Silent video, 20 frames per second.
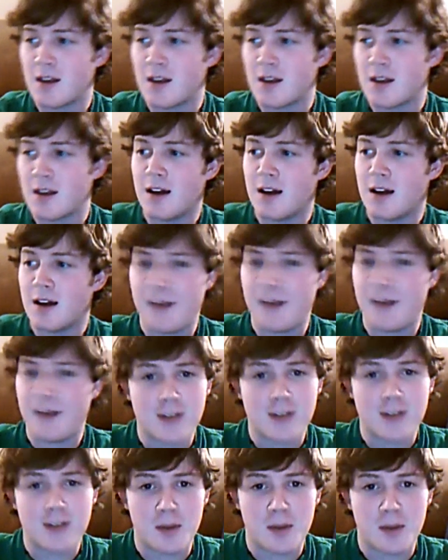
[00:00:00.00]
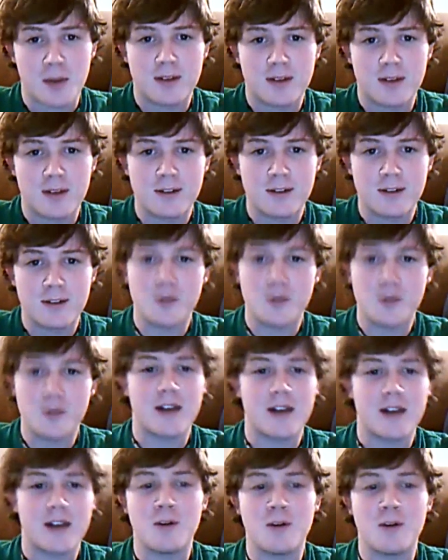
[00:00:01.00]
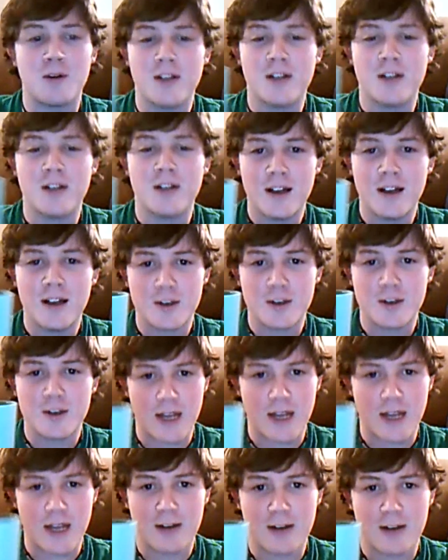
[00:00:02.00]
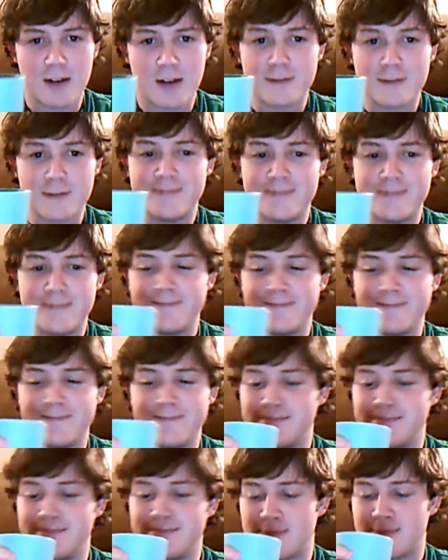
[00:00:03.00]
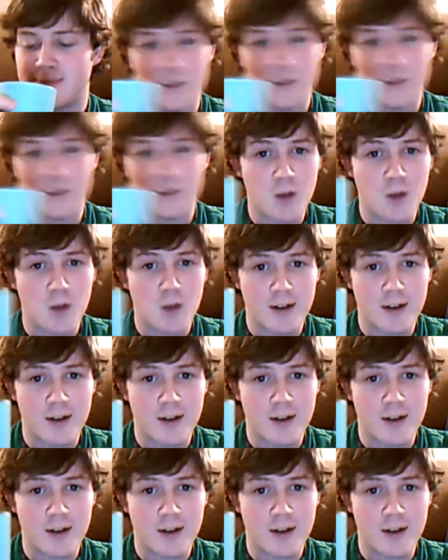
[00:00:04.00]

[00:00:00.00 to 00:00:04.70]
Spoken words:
I have this cup, which I will drink out of. There's water in it.